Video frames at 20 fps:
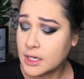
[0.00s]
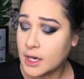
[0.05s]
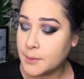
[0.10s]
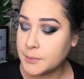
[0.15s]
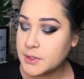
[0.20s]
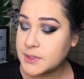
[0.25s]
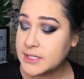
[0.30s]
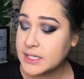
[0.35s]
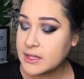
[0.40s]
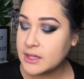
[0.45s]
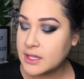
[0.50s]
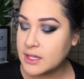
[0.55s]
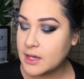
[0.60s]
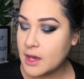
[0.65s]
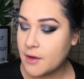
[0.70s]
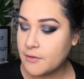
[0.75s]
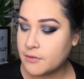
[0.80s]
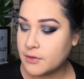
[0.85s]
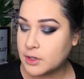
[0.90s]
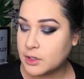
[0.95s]
I'm using
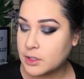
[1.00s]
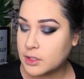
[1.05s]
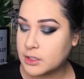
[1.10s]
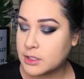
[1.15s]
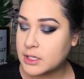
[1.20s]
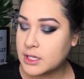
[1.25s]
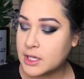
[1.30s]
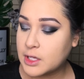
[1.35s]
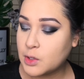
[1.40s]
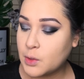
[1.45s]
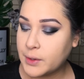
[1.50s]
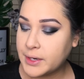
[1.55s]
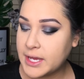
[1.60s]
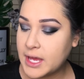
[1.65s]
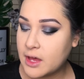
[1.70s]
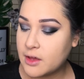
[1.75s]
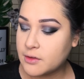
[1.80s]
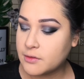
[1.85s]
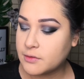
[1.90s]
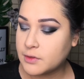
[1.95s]
the
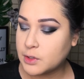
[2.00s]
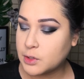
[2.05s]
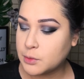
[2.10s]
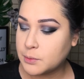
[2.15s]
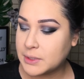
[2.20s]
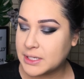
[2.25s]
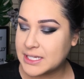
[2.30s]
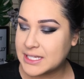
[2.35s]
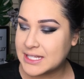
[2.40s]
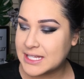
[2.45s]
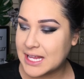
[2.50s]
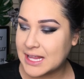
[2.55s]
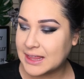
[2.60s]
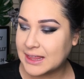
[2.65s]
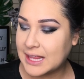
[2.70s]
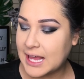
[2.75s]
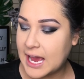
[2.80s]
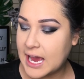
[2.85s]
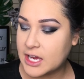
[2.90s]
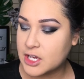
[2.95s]
L'Oreal Voluminous
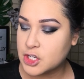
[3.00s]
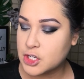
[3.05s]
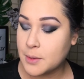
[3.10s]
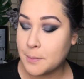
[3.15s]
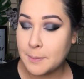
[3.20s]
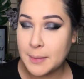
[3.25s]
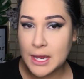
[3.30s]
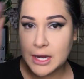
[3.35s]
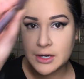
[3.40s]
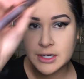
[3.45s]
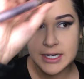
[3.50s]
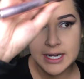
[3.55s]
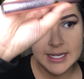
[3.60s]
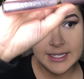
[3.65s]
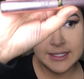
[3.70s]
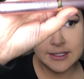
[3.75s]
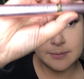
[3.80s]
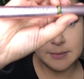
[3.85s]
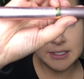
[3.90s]
Lash Paradise